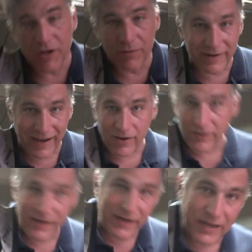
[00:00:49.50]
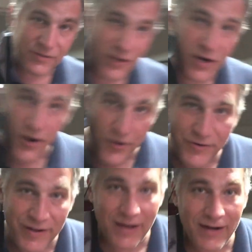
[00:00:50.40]
would come down, and it has a
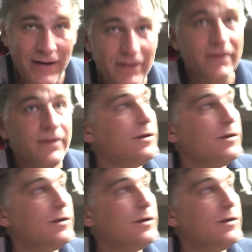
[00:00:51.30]
cart on it.